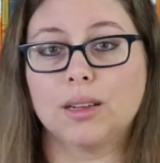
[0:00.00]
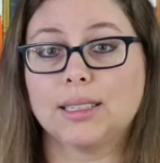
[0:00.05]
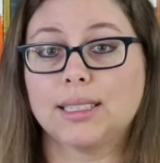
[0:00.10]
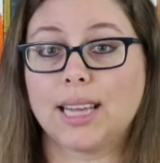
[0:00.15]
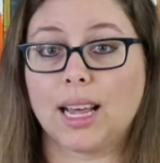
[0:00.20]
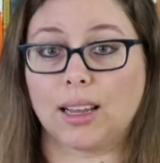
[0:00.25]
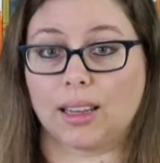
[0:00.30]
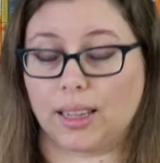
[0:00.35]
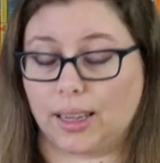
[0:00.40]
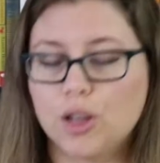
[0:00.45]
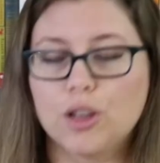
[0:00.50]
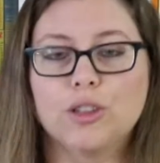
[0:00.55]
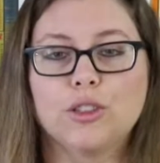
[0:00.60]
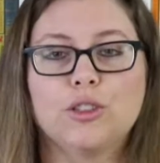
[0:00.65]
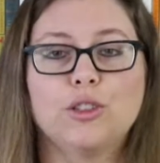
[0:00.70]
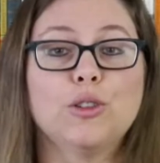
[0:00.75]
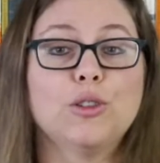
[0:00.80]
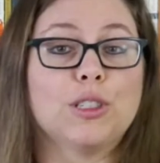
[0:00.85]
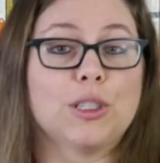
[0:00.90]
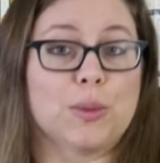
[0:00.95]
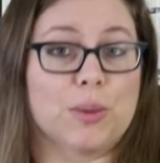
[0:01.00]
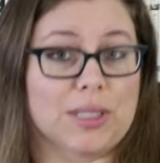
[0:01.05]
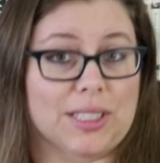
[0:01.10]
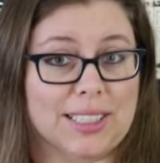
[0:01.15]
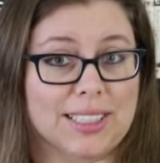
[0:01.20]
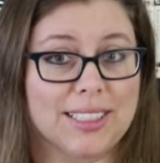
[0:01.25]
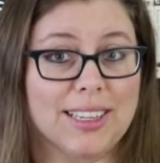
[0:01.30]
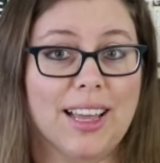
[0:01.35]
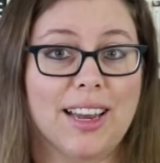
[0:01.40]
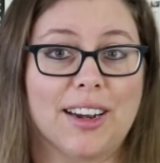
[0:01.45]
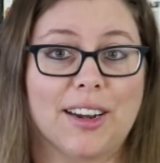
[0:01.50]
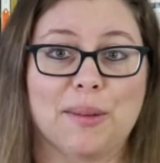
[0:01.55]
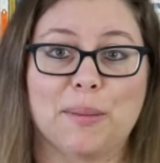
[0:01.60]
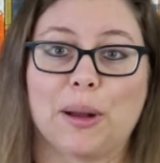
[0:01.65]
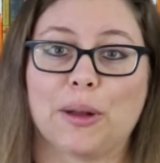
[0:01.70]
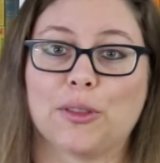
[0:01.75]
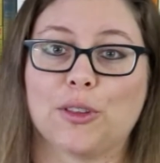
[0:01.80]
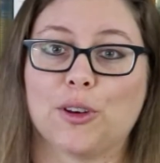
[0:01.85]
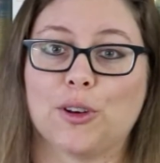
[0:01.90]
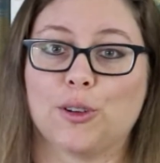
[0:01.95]
Telling, Susie was excited
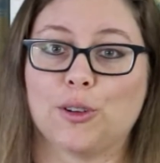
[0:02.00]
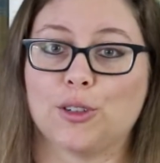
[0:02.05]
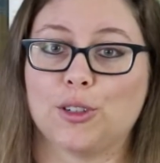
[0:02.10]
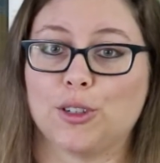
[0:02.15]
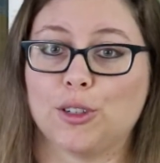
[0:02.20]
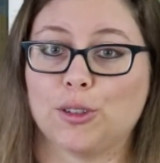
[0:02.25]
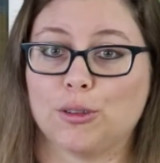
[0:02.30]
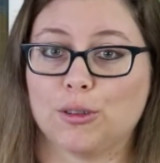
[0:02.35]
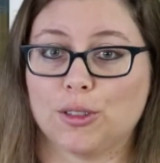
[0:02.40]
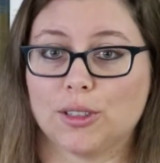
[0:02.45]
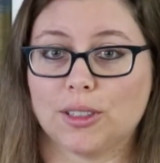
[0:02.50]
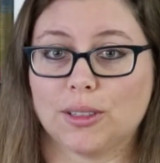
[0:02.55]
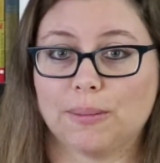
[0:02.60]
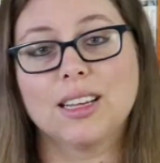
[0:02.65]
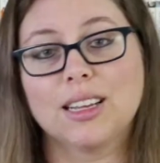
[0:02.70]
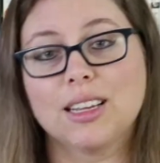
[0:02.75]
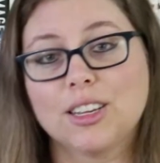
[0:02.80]
about the new shoes.